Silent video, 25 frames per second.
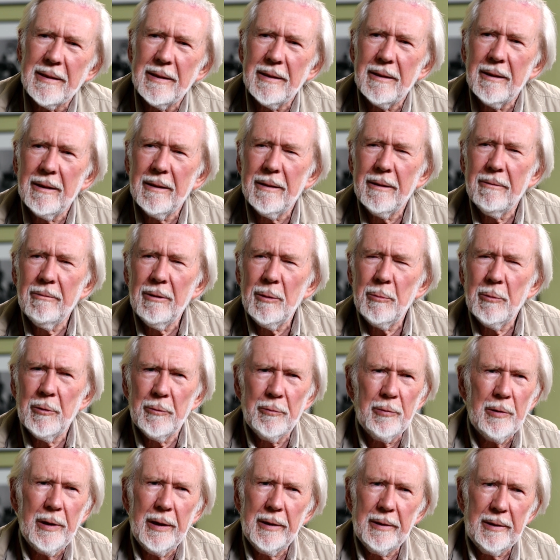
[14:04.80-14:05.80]
Robert
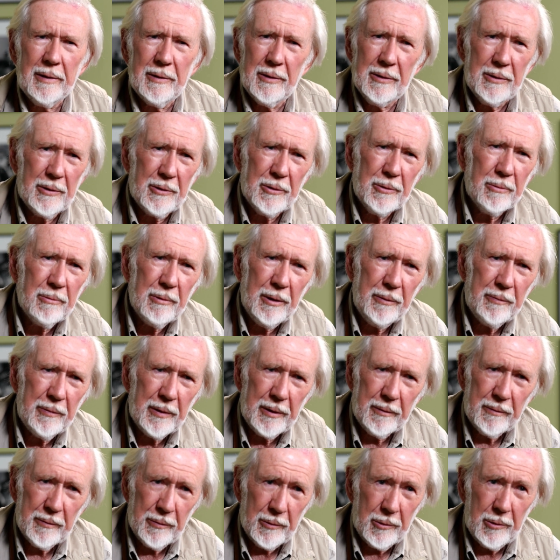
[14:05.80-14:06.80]
Frank is a
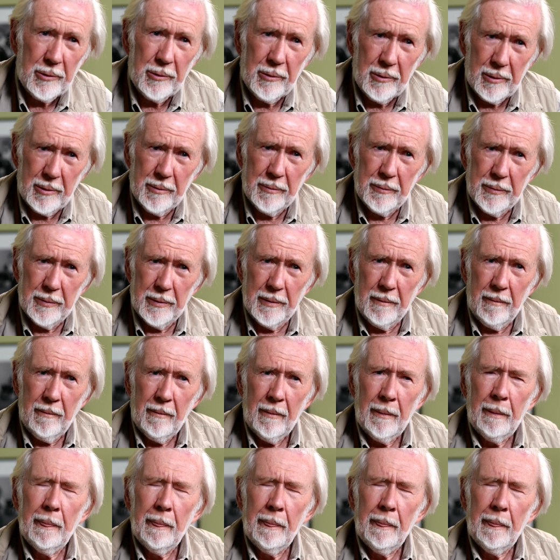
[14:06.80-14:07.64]
terrific photographer.